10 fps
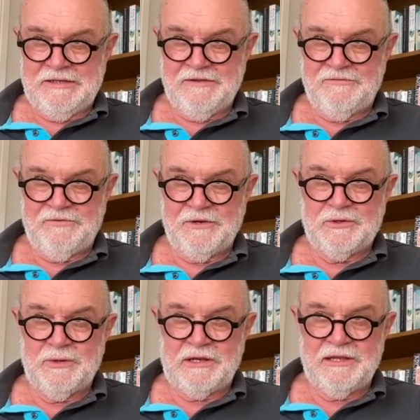very
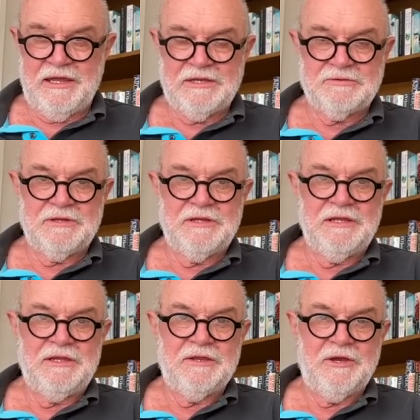quickly entering
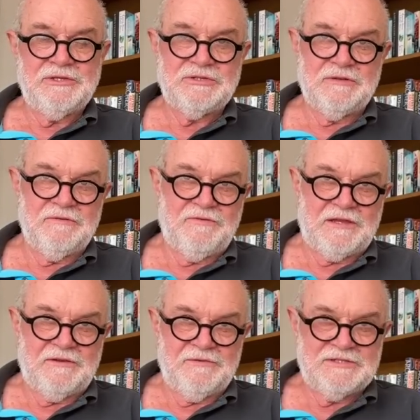the Indian Ocean and
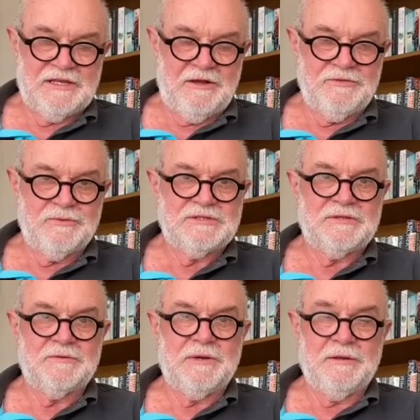effectively sailed the
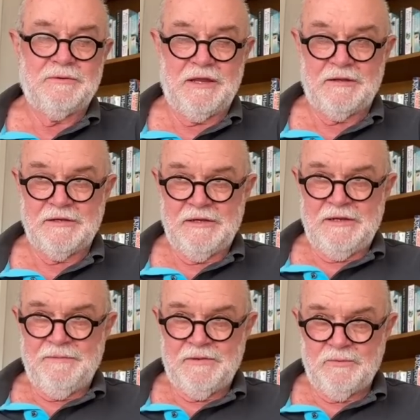rest of the way around
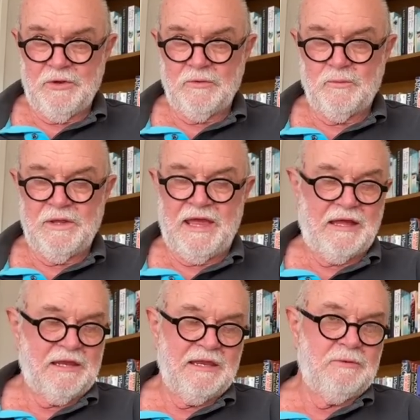the world
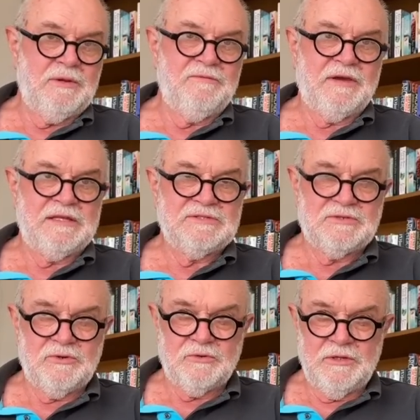without any wind vanes
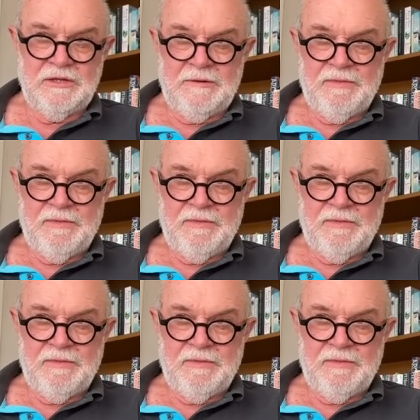at all.